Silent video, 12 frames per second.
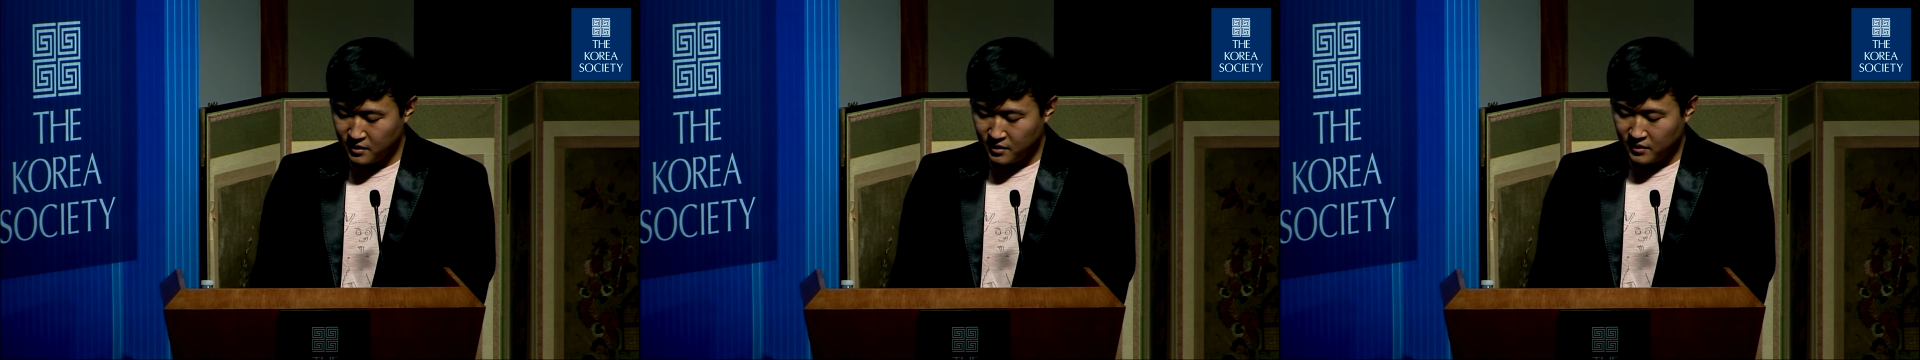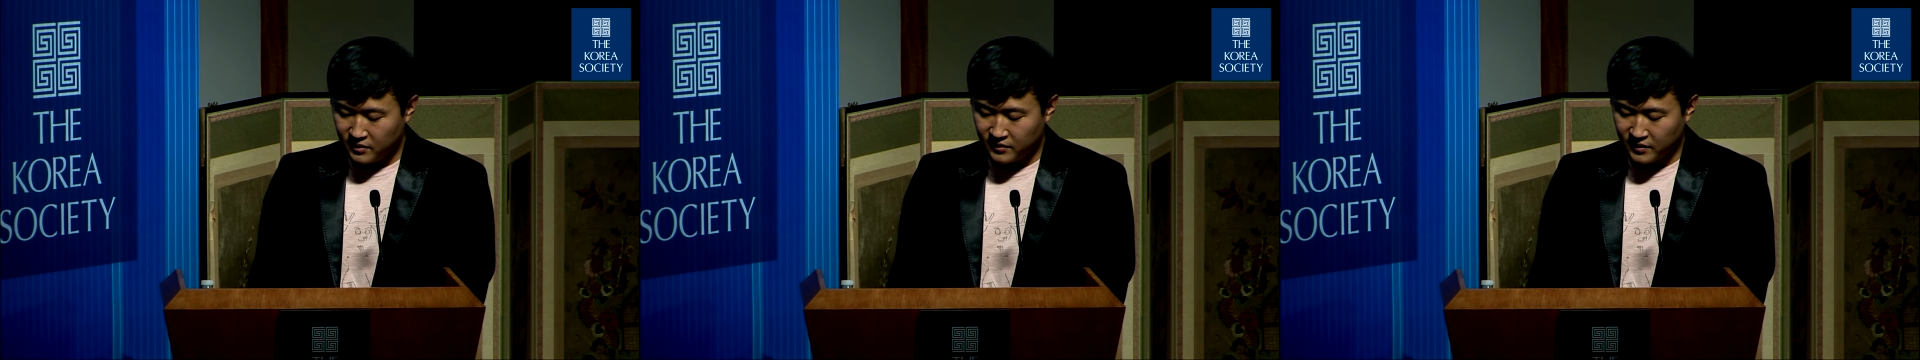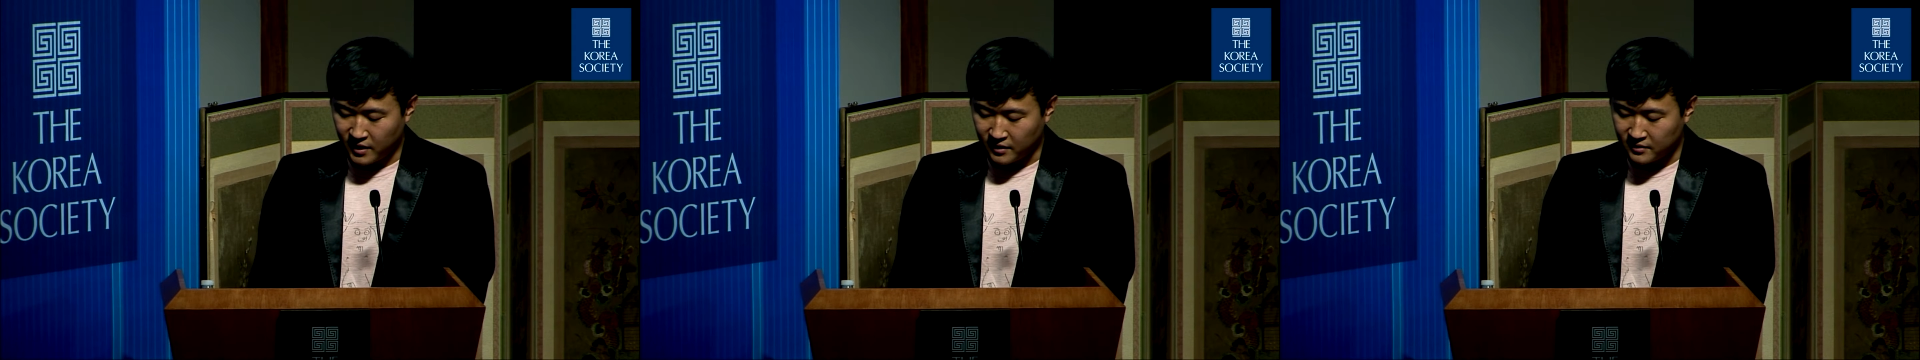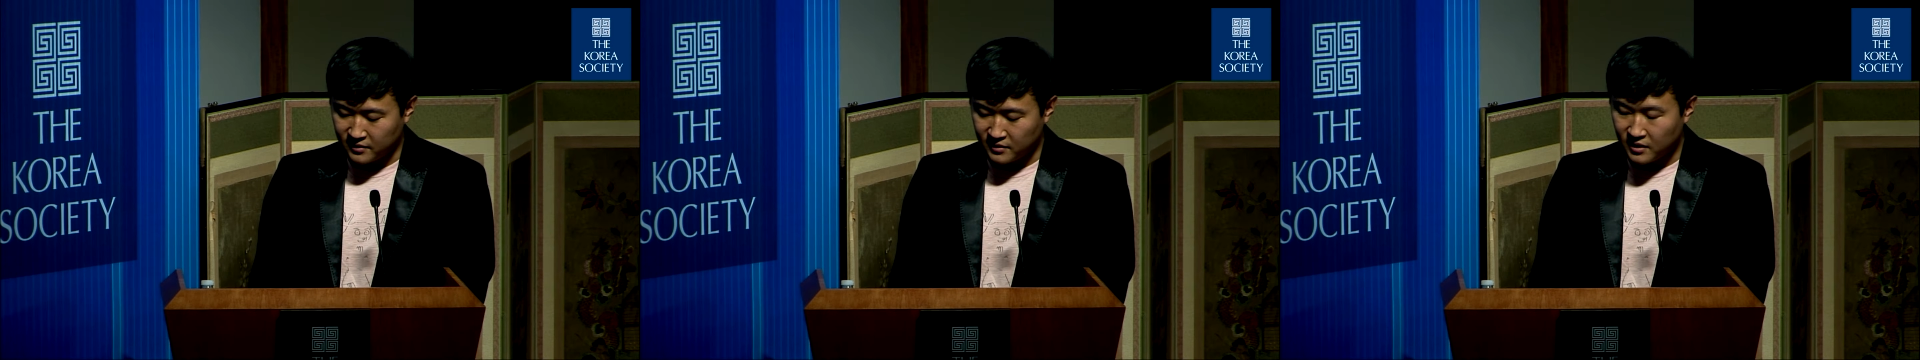
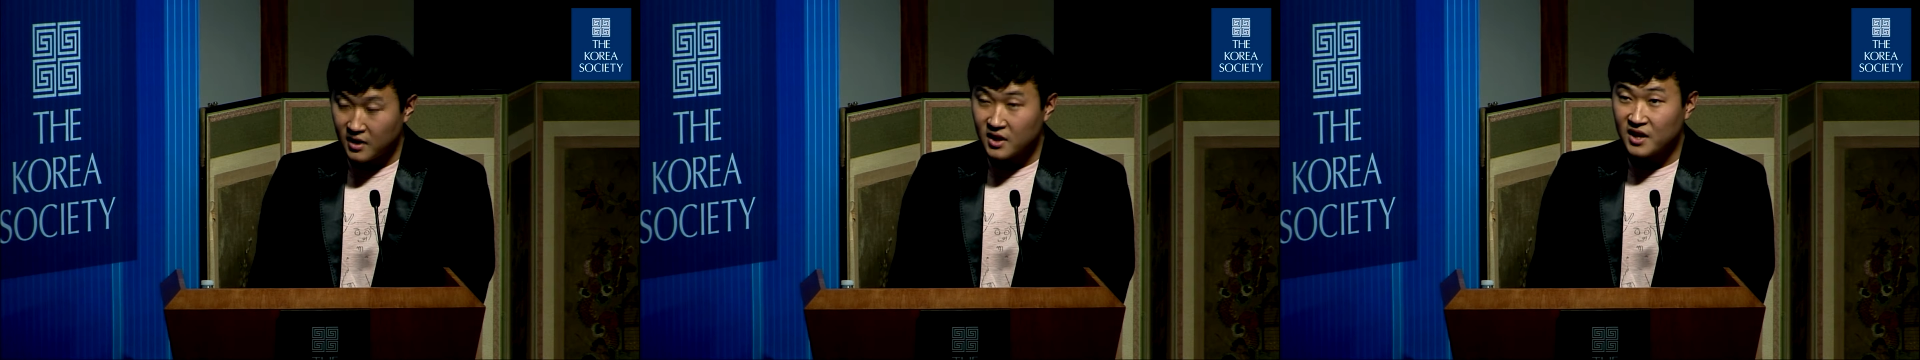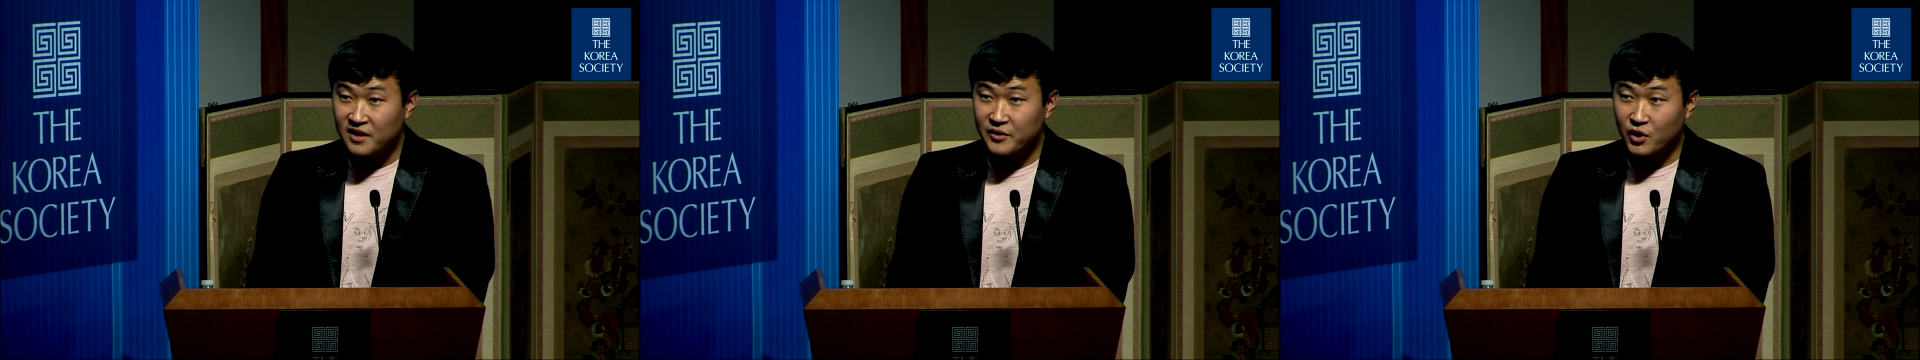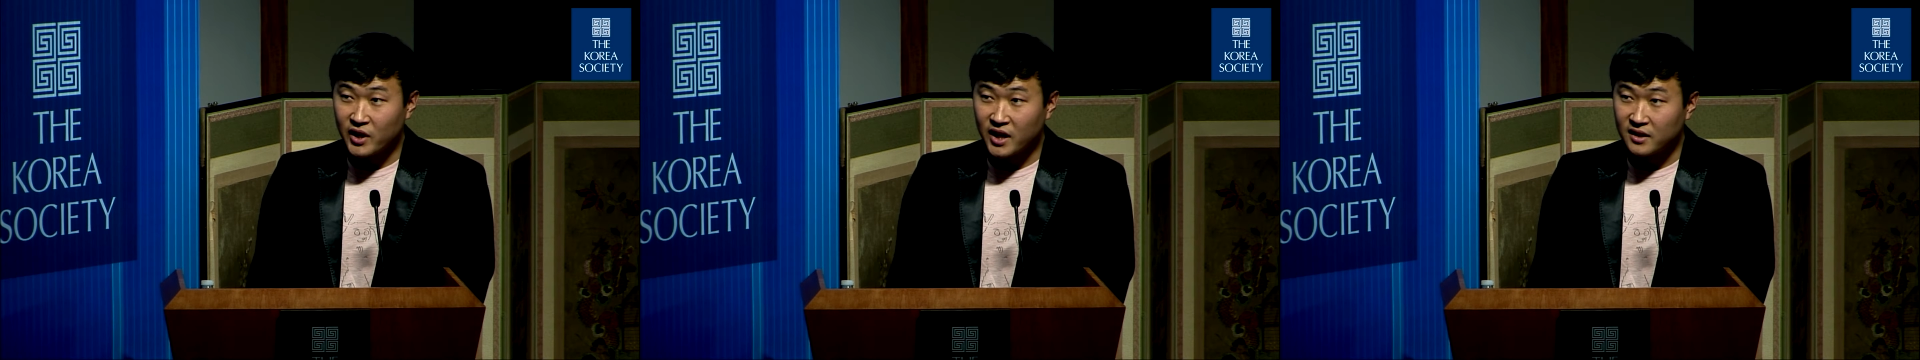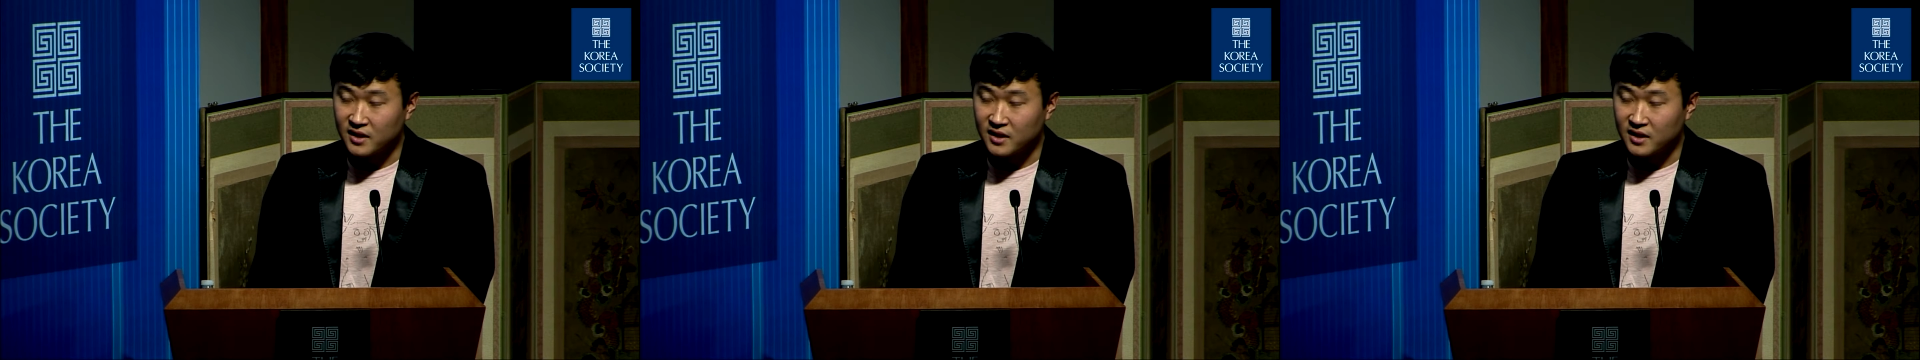6. If your hand